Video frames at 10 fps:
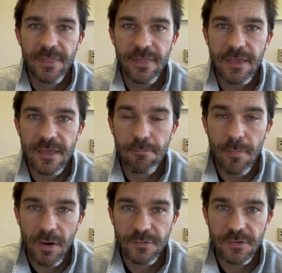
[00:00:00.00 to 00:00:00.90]
the
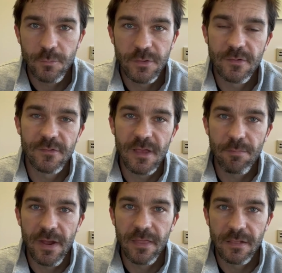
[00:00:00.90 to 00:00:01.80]
margin, which is set
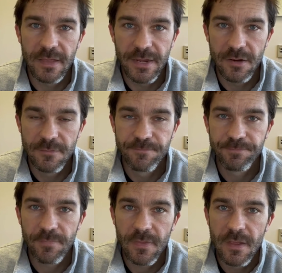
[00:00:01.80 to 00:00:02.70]
by the lender,
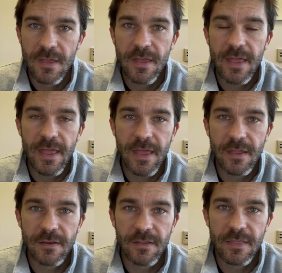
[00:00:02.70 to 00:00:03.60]

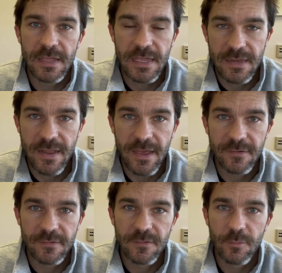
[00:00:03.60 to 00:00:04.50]
and the
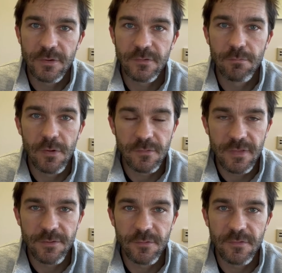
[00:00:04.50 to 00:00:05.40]
index, which most
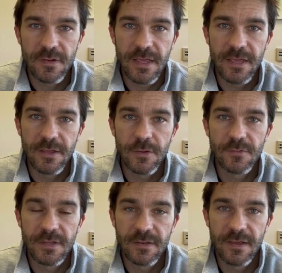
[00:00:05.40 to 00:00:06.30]
lenders today use
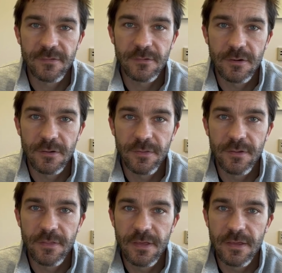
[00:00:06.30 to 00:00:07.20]
an index called
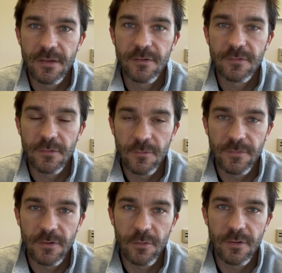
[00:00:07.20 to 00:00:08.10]
the
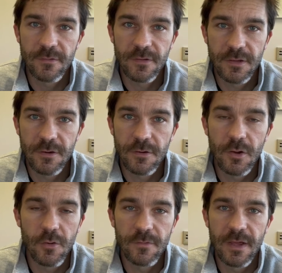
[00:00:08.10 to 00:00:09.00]
SOFR, or the Secured
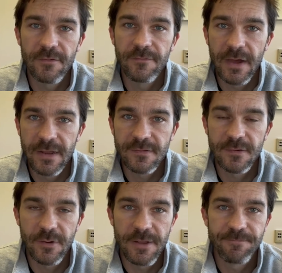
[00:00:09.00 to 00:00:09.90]
Overnight
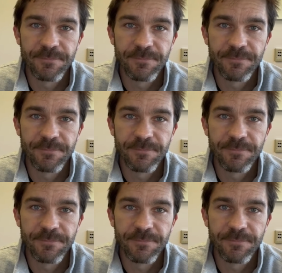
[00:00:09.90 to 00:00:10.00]
Financing Rate.